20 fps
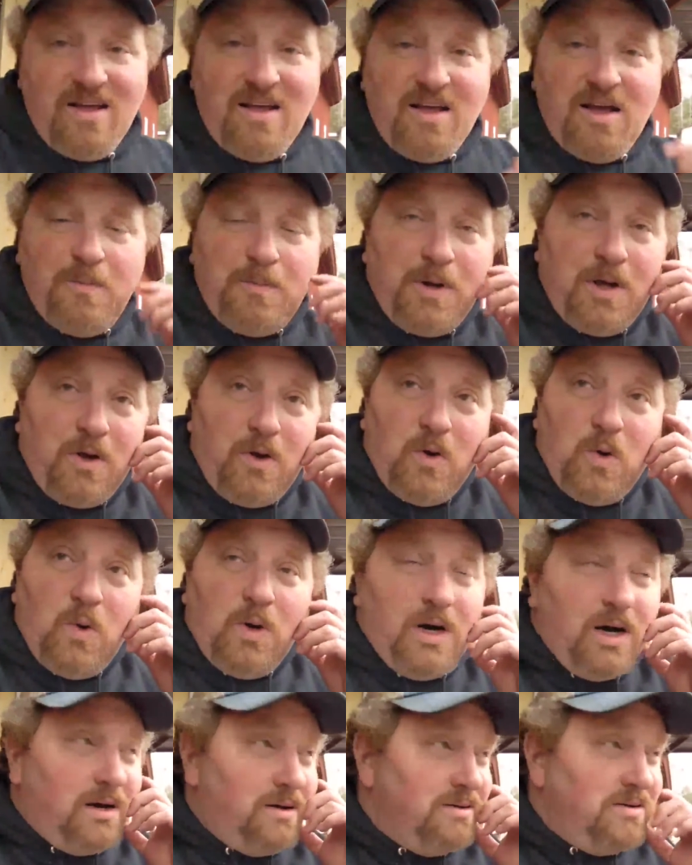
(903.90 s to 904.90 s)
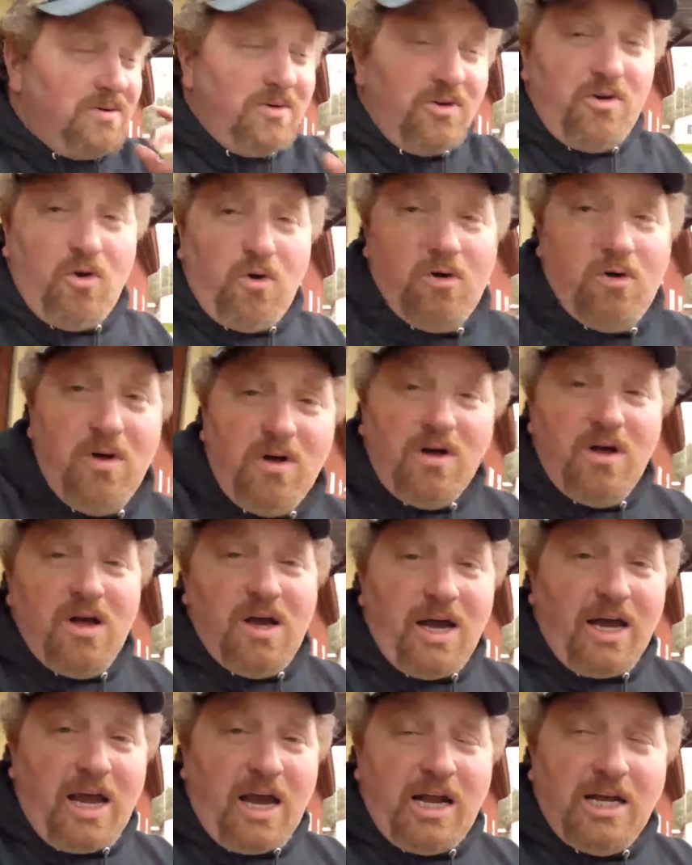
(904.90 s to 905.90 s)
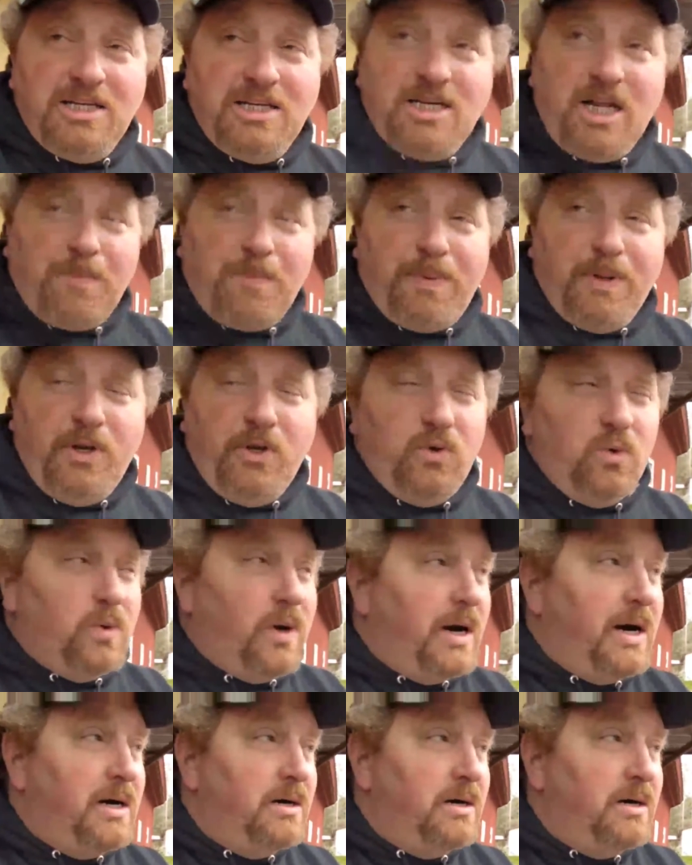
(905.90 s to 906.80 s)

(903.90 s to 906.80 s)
I'm gonna go I kind of set up a new